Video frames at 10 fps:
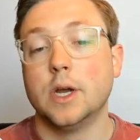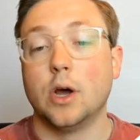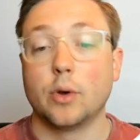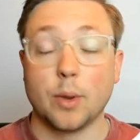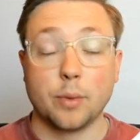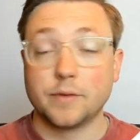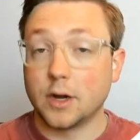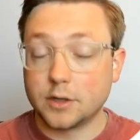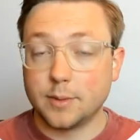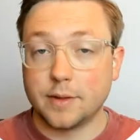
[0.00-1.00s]
Okay, we've
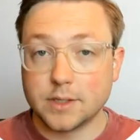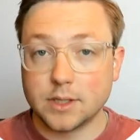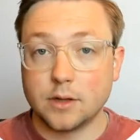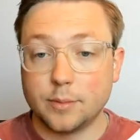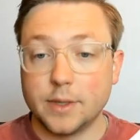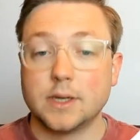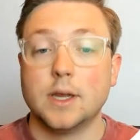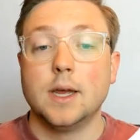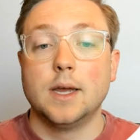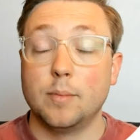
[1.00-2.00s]
talked about this a little bit,
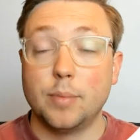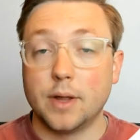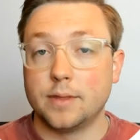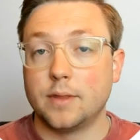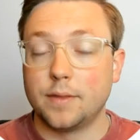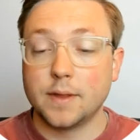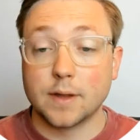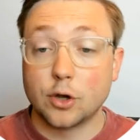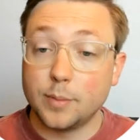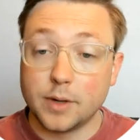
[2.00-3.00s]
but the thing
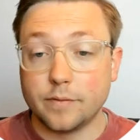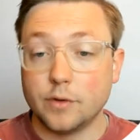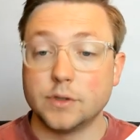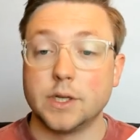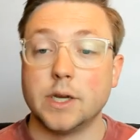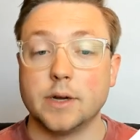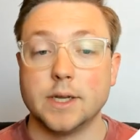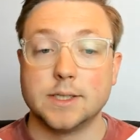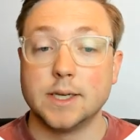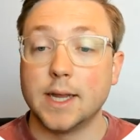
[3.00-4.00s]
that could be confusing here
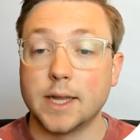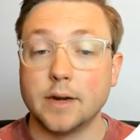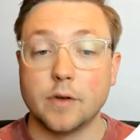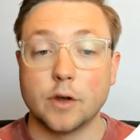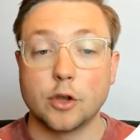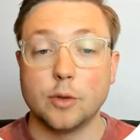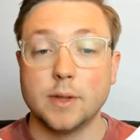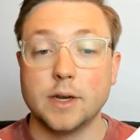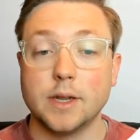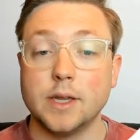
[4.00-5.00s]
is the negative
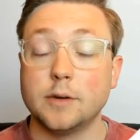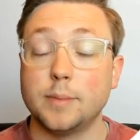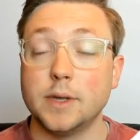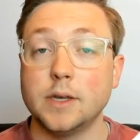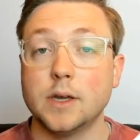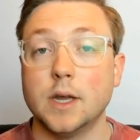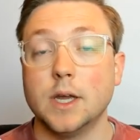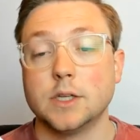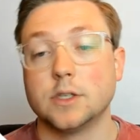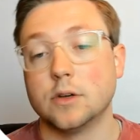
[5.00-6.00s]
accumulated E&P.
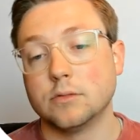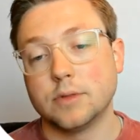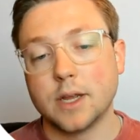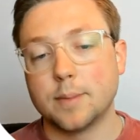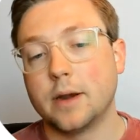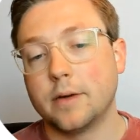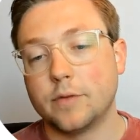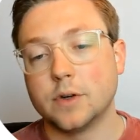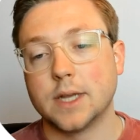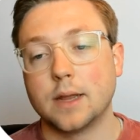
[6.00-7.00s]
So think about it
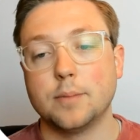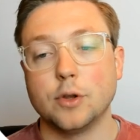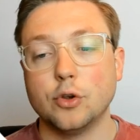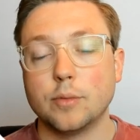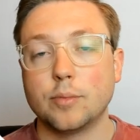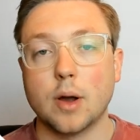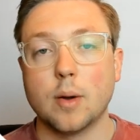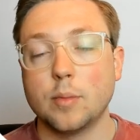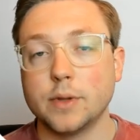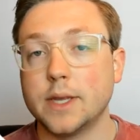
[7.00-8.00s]
for a second, but you could
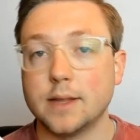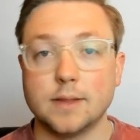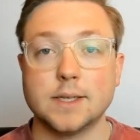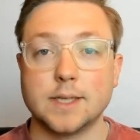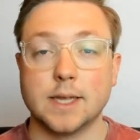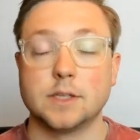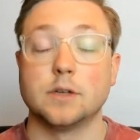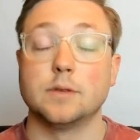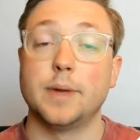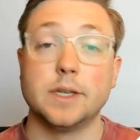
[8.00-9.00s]
probably get this
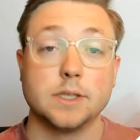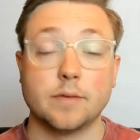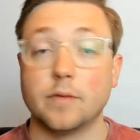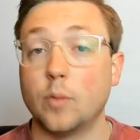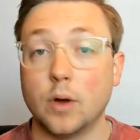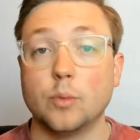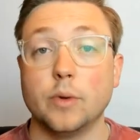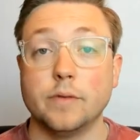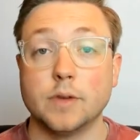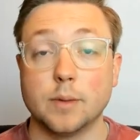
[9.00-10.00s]
answer based off of what
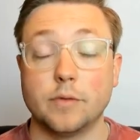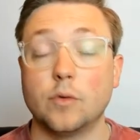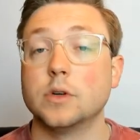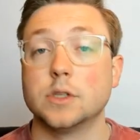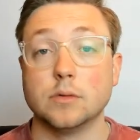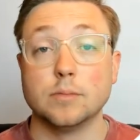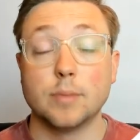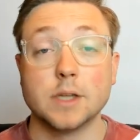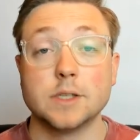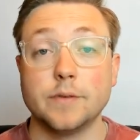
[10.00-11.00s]
we've done before. So
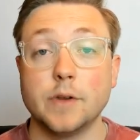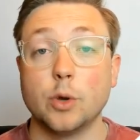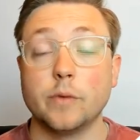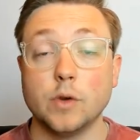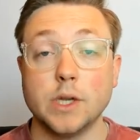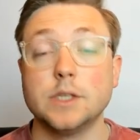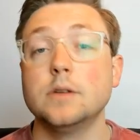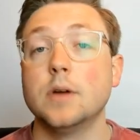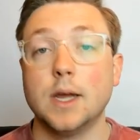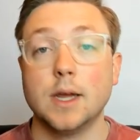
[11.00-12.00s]
pause the video if you need
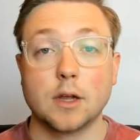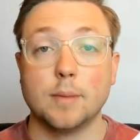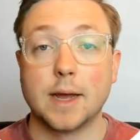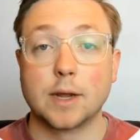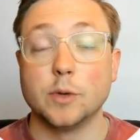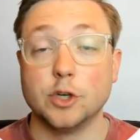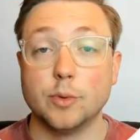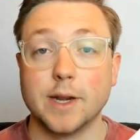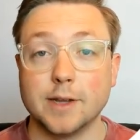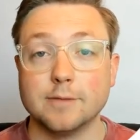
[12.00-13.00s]
to, come back when you're
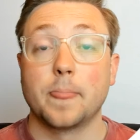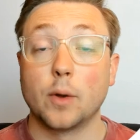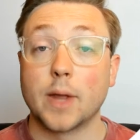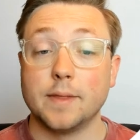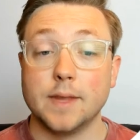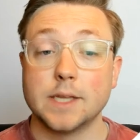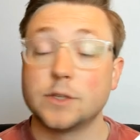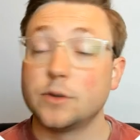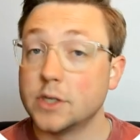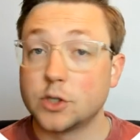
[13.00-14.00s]
ready. Okay, the
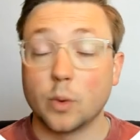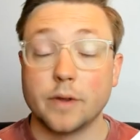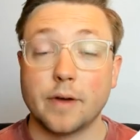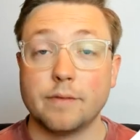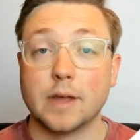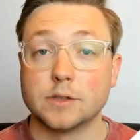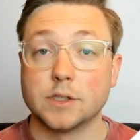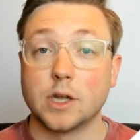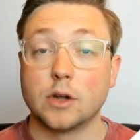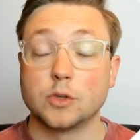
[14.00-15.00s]
answer is
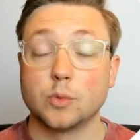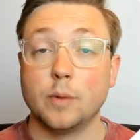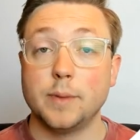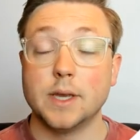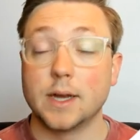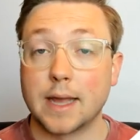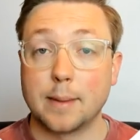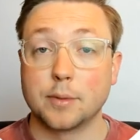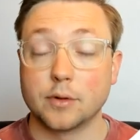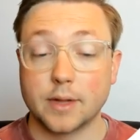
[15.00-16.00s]
$25,000 will be a
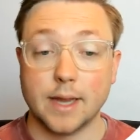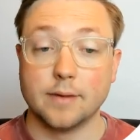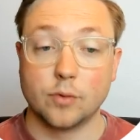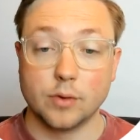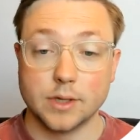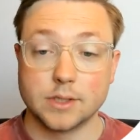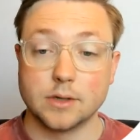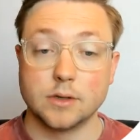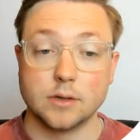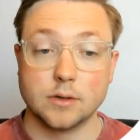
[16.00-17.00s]
capital gain for this
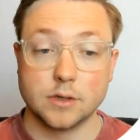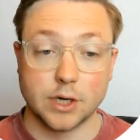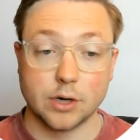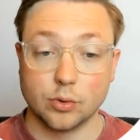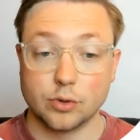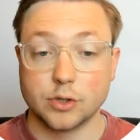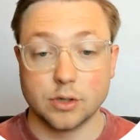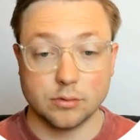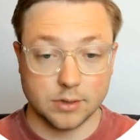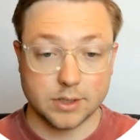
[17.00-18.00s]
shareholder.
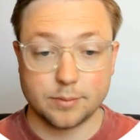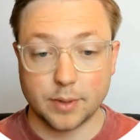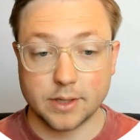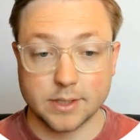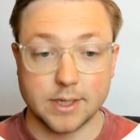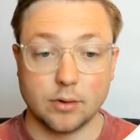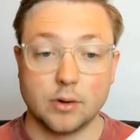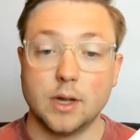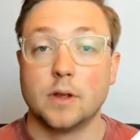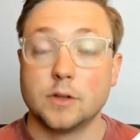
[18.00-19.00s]
So let's break this down.
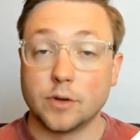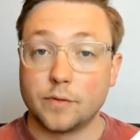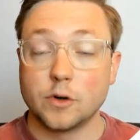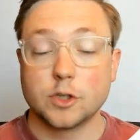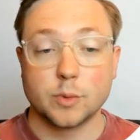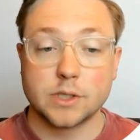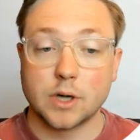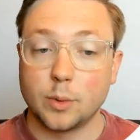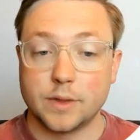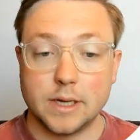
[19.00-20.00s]
So first we start
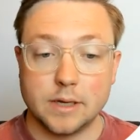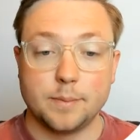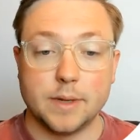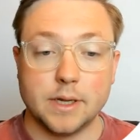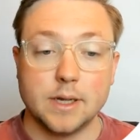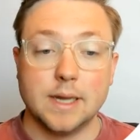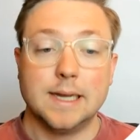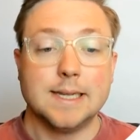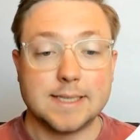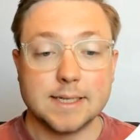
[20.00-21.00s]
with the E&P.
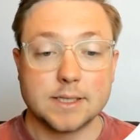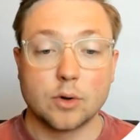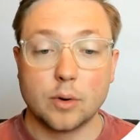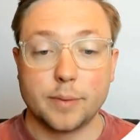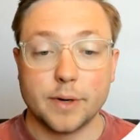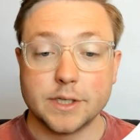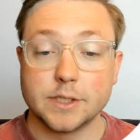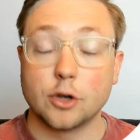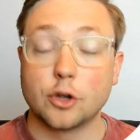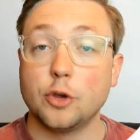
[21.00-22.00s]
Since the corporation's
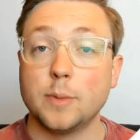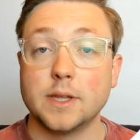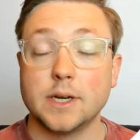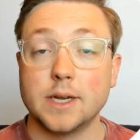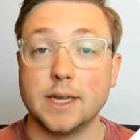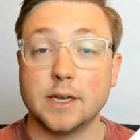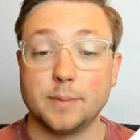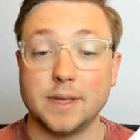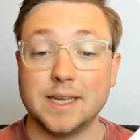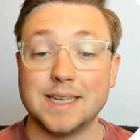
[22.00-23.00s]
accumulated
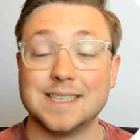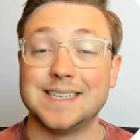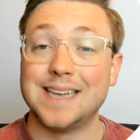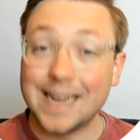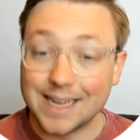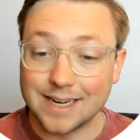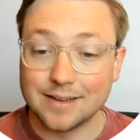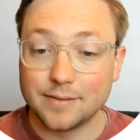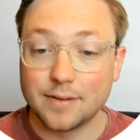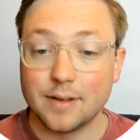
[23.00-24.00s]
E&P is
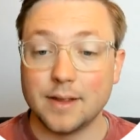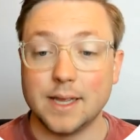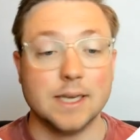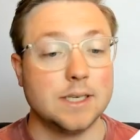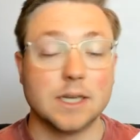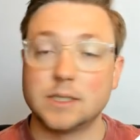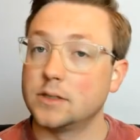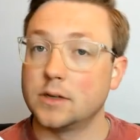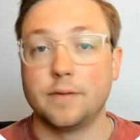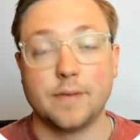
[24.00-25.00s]
negative, it
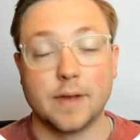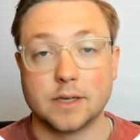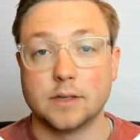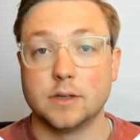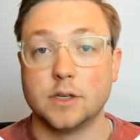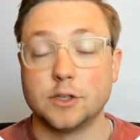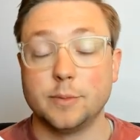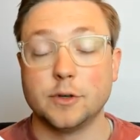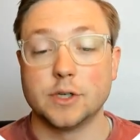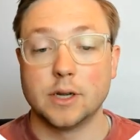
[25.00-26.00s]
doesn't affect the
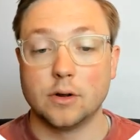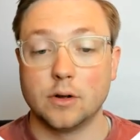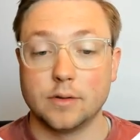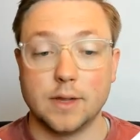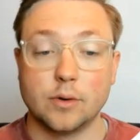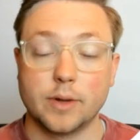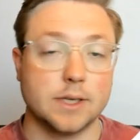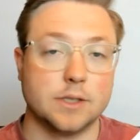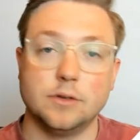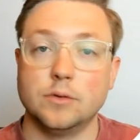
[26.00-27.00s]
distribution at all. They don't
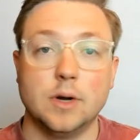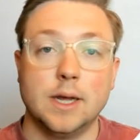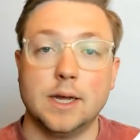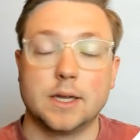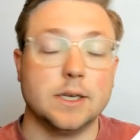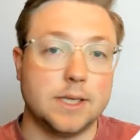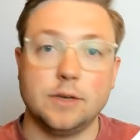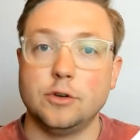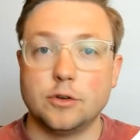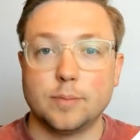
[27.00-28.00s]
get to
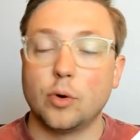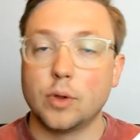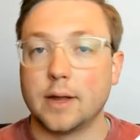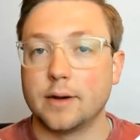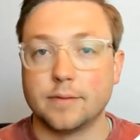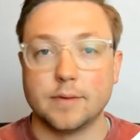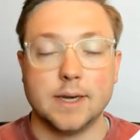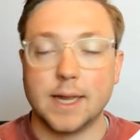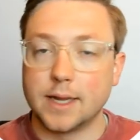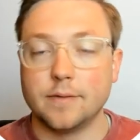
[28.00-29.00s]
continue to pull out of
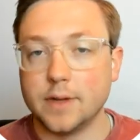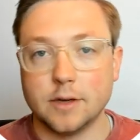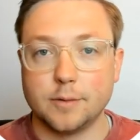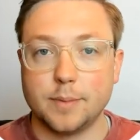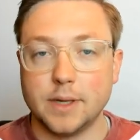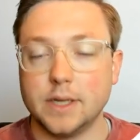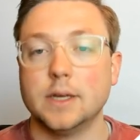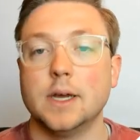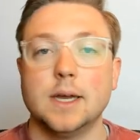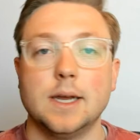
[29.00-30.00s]
negative E&P
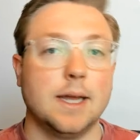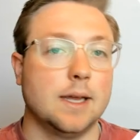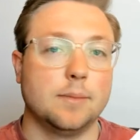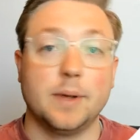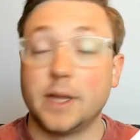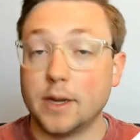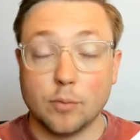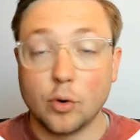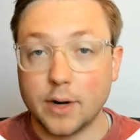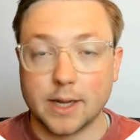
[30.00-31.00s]
and make it
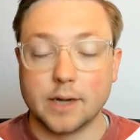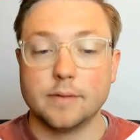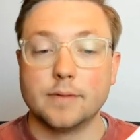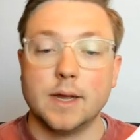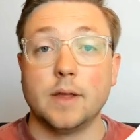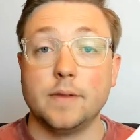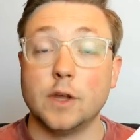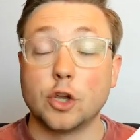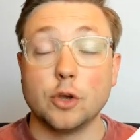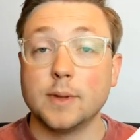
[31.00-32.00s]
more negative. The
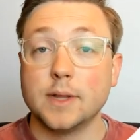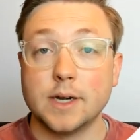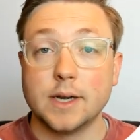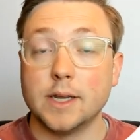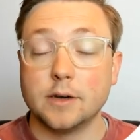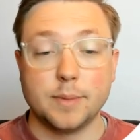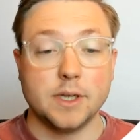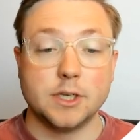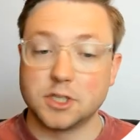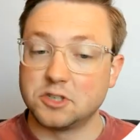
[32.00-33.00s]
accumulated
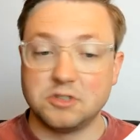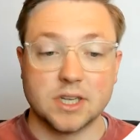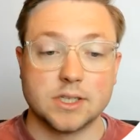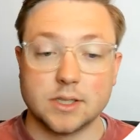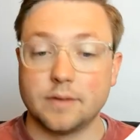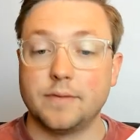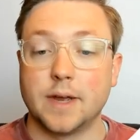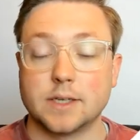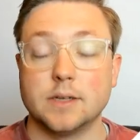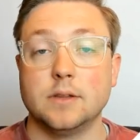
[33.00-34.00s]
E&P just doesn't
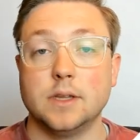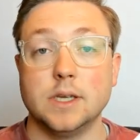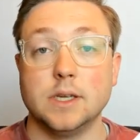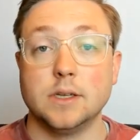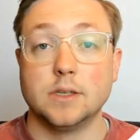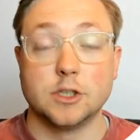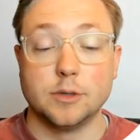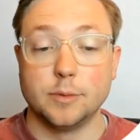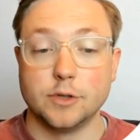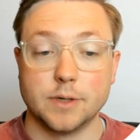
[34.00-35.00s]
affect the
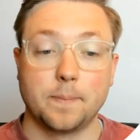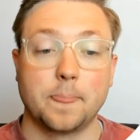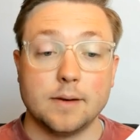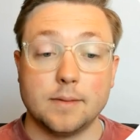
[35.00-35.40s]
distribution.